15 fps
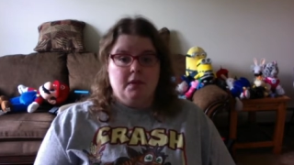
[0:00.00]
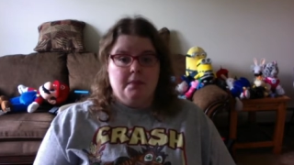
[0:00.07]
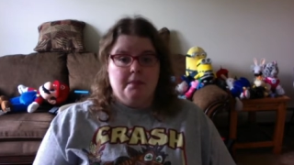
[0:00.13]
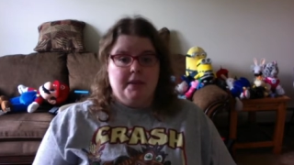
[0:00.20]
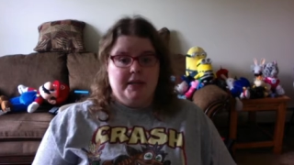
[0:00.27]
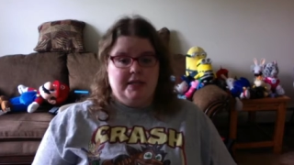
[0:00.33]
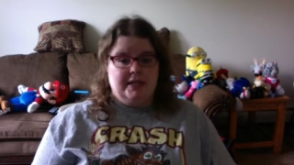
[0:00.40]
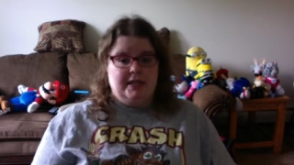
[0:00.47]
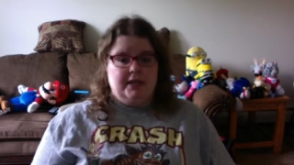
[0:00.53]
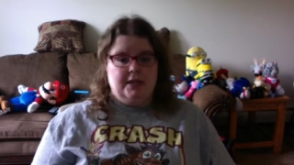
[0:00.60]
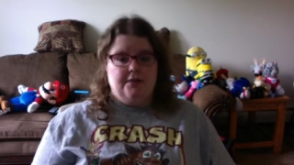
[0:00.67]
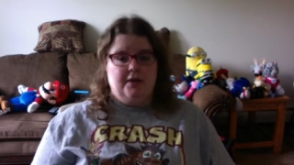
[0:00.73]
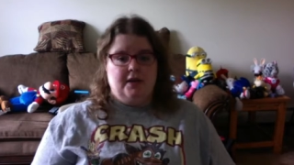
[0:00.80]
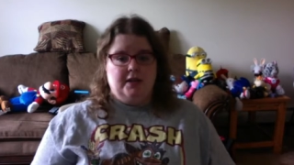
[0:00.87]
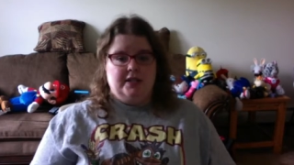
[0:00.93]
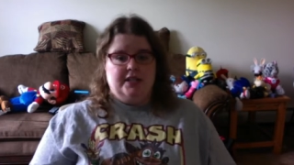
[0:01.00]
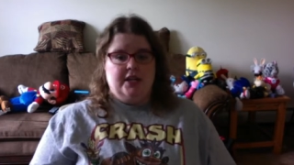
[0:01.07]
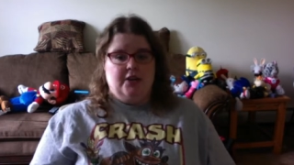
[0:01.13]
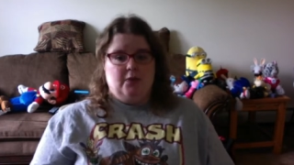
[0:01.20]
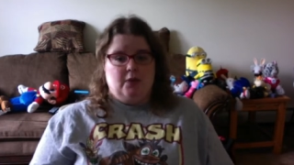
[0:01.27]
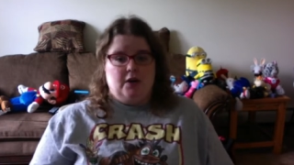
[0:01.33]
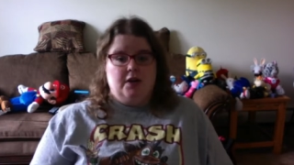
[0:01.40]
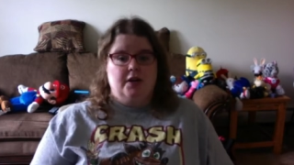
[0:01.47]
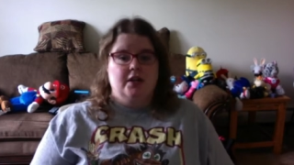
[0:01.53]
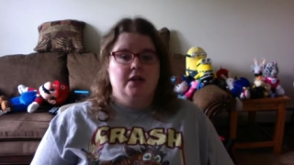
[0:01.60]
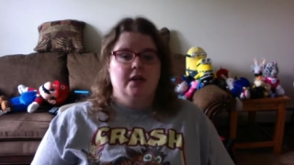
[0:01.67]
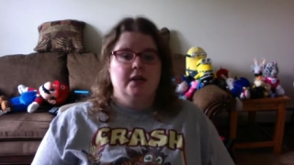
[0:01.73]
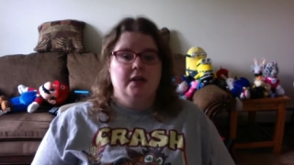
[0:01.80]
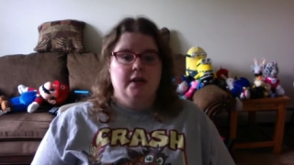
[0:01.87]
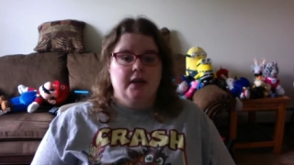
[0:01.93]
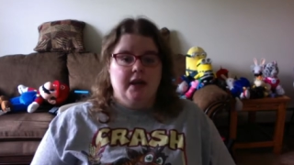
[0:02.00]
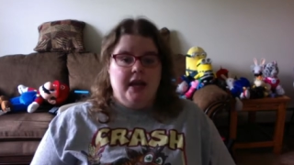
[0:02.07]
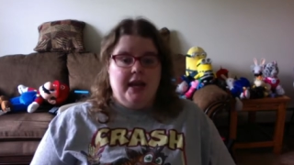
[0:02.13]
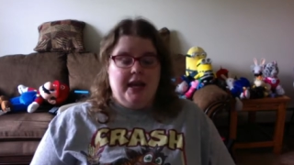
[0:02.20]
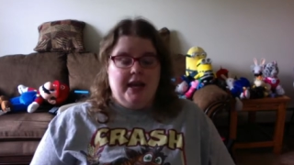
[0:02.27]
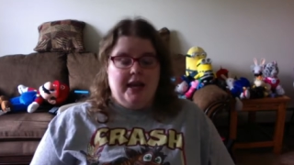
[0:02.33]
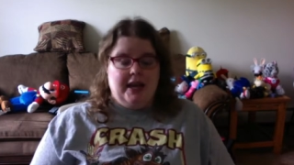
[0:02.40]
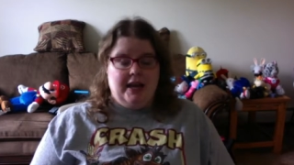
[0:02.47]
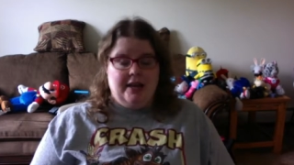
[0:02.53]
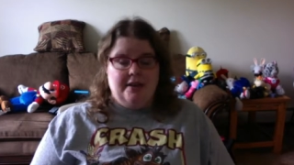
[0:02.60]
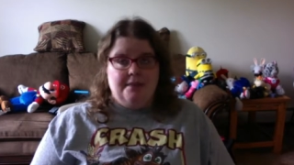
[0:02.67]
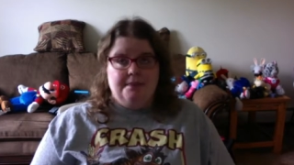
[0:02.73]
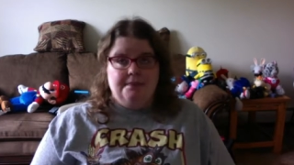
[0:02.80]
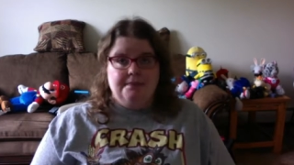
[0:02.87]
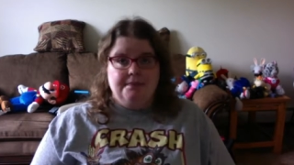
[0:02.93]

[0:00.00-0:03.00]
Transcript: basically volunteer work, and